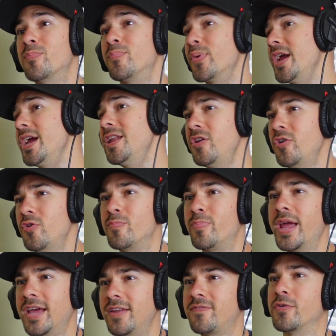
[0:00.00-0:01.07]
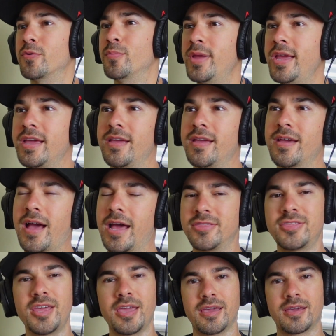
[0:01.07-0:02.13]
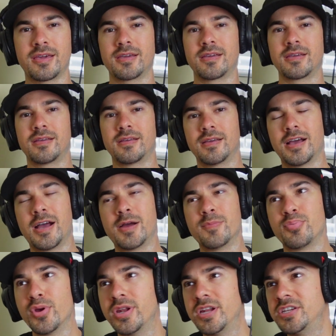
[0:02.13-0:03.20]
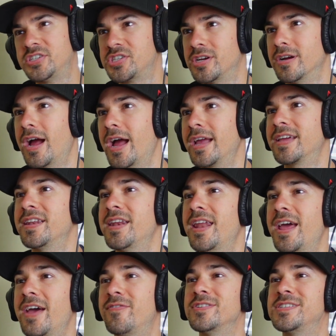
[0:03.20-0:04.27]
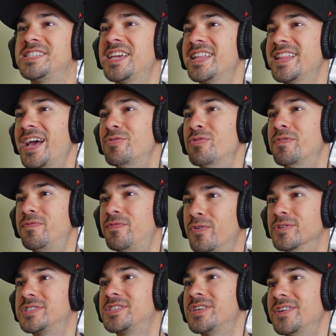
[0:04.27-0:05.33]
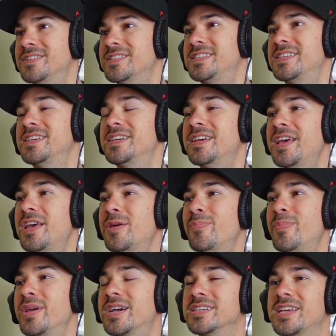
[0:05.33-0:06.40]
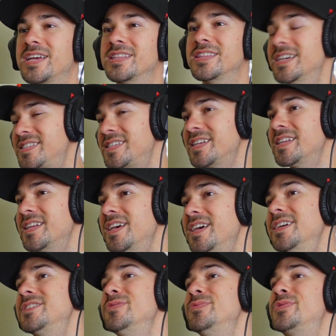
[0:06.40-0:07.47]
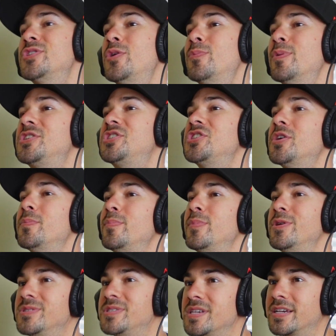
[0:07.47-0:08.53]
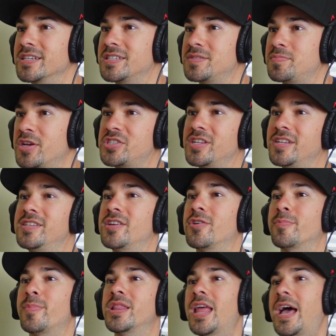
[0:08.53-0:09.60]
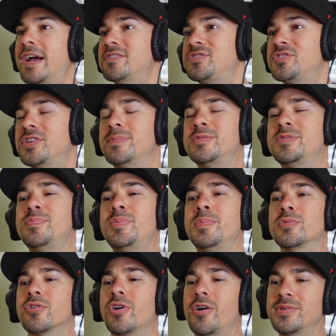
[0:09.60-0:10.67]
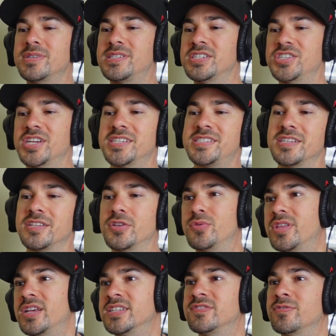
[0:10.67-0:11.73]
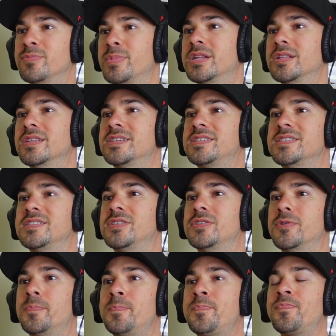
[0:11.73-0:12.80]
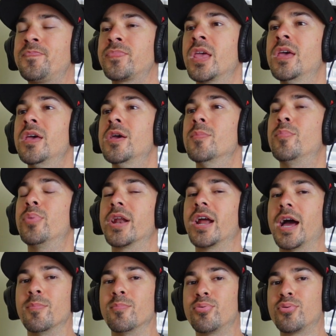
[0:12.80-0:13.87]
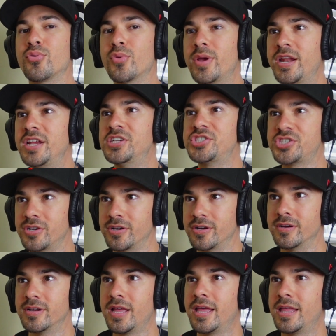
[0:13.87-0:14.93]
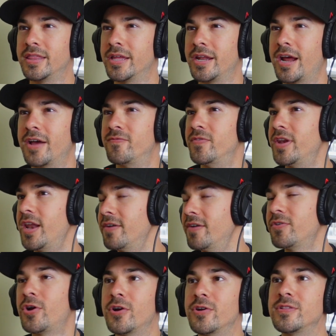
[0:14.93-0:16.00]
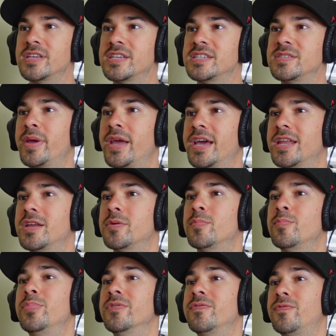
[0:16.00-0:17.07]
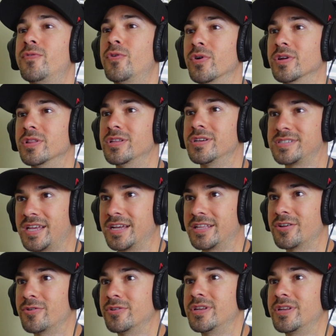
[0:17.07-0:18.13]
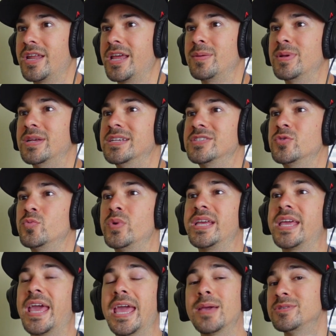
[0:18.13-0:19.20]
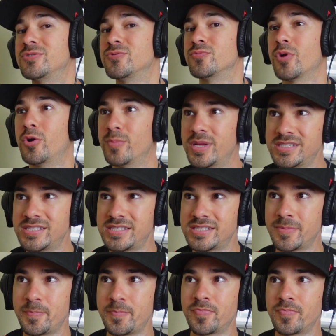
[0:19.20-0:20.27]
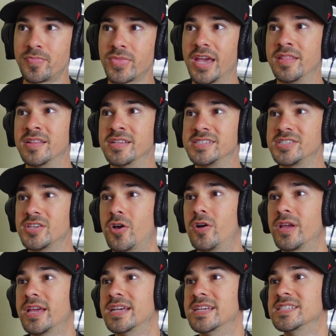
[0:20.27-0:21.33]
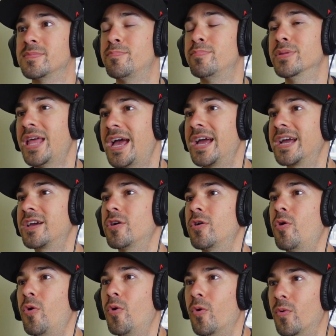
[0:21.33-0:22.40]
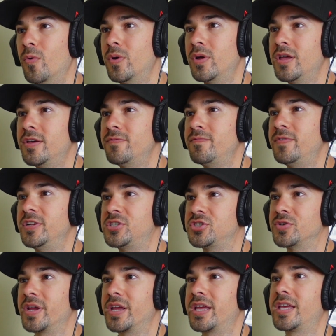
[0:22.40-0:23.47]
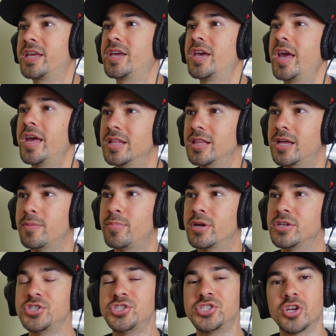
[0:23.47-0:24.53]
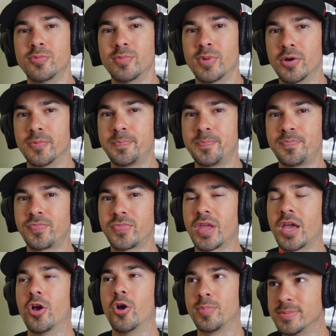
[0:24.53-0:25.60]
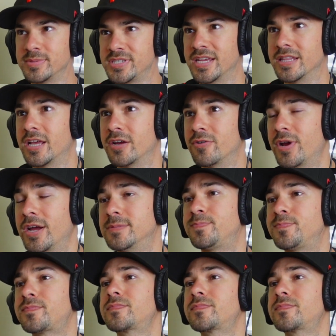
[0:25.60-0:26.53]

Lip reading: Brand new band for me, I think. I'm pretty sure. I can never say that with full certainty because I listen to so much music, especially during my live streams. People are always suggesting new things for me to listen to, but I'm pretty sure that I've never heard this band before. It looks like their name is We Came as Romans, and the song is Black Hole, featuring Caleb Shomo. I hope I'm saying that right.